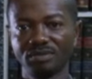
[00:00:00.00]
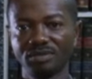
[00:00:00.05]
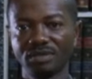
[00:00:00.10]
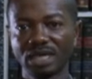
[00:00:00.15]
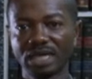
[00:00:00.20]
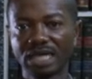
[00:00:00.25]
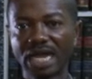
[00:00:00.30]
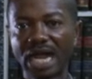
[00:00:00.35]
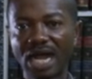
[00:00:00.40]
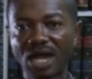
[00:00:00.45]

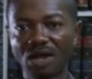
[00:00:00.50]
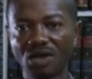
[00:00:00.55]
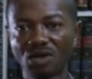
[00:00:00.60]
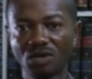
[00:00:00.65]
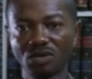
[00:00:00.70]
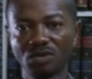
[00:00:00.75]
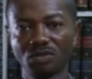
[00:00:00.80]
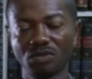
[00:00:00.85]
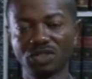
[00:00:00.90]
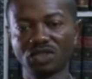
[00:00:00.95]
The
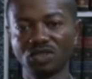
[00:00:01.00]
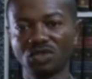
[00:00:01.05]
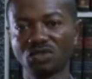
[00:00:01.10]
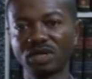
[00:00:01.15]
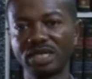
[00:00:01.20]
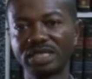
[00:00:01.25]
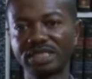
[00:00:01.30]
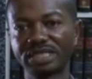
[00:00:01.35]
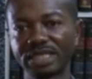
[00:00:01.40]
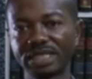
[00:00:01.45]
cow was
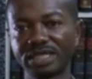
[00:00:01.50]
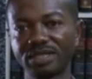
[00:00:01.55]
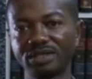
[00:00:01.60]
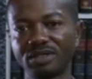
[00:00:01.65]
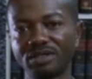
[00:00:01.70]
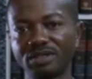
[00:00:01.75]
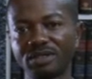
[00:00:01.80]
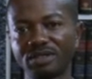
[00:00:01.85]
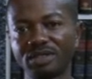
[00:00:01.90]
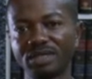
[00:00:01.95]

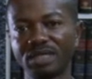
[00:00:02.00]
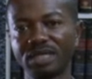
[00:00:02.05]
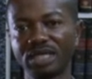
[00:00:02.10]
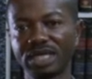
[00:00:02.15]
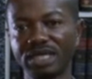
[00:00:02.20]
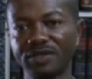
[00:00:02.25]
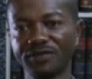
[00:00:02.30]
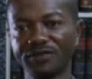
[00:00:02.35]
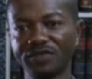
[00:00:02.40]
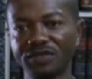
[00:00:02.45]
grazing
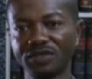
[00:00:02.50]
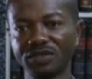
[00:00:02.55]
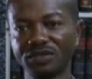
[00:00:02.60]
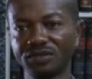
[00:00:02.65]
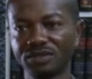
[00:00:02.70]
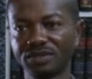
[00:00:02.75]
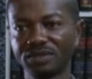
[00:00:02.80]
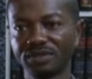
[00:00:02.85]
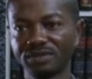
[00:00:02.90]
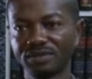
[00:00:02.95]
in the
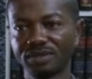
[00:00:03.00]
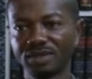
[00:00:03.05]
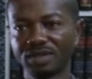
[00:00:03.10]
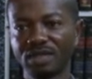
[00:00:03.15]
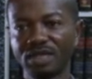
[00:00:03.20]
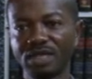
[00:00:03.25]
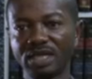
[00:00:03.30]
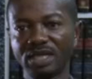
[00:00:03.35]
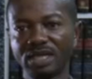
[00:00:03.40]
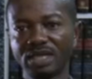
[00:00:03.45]
field.
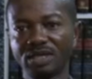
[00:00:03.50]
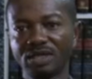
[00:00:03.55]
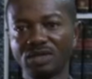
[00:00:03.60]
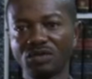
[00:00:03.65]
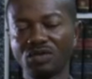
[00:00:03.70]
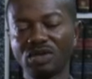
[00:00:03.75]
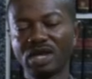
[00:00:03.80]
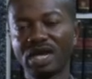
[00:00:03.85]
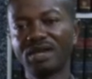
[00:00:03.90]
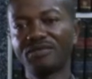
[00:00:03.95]

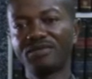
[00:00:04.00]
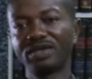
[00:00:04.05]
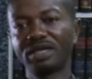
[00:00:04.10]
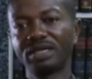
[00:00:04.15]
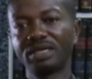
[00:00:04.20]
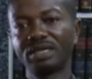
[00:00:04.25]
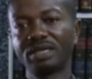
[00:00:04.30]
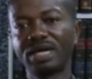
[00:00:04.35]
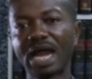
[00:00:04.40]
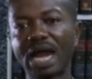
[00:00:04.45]
You have in
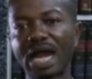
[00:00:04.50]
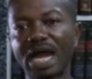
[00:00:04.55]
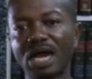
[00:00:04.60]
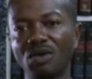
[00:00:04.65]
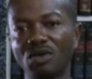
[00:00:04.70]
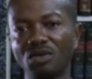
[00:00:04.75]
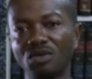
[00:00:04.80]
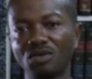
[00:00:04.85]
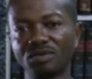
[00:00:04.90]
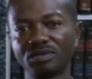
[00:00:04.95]

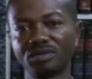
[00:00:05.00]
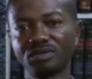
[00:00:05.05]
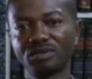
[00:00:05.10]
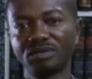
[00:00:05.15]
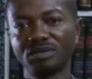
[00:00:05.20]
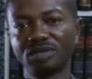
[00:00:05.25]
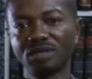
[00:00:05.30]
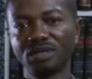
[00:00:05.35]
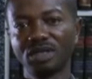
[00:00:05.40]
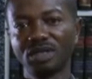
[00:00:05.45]
row.
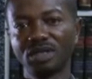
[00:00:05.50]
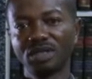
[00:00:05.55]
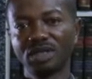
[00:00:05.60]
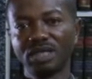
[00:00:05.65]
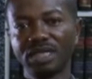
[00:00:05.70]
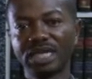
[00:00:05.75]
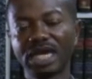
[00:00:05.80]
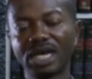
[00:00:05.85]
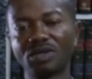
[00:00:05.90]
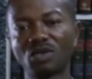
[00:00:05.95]

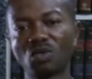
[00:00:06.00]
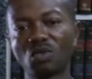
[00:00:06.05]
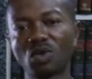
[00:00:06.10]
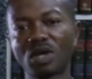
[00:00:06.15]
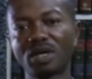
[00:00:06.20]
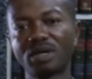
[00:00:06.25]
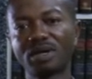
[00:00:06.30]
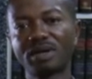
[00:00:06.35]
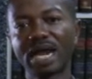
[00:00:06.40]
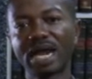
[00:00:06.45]
Now the
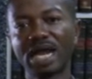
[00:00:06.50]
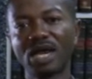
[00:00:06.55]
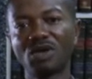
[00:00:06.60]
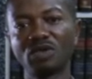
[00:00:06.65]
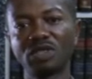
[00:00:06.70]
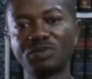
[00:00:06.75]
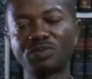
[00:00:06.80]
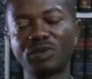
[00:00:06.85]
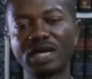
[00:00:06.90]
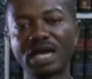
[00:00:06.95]
word row
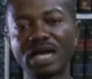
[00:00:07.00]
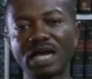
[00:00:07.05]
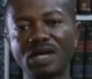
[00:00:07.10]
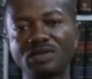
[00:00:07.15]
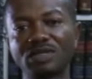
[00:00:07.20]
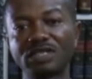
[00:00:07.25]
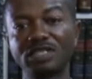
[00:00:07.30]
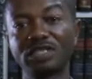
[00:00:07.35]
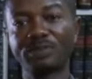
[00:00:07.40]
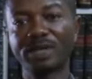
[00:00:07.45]

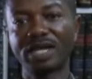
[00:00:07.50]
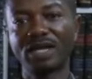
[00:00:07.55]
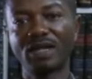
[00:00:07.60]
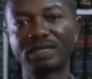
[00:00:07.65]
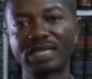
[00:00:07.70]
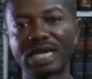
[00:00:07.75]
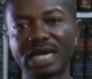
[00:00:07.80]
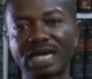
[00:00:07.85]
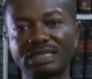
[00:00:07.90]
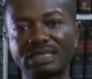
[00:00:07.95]
is
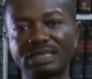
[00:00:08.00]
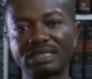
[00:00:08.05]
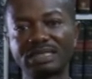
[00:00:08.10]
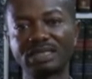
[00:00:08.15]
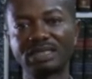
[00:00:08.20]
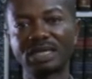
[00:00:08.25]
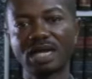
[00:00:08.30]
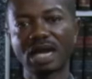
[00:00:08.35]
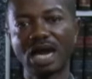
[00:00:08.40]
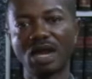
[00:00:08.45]
spelled as
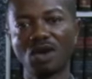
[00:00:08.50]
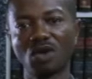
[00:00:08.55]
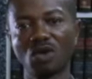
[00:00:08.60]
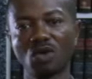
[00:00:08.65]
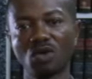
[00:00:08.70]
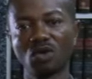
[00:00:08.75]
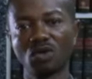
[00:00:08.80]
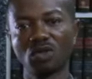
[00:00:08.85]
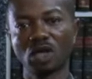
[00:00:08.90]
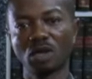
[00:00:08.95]

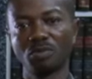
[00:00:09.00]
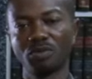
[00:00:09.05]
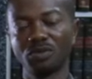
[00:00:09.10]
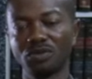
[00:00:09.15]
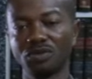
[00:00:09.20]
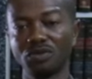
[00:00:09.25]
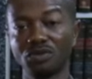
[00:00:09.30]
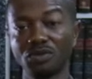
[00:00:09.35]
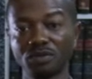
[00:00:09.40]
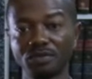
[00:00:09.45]

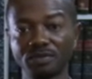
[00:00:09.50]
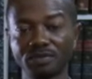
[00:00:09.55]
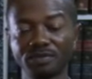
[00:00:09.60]
R-O-W.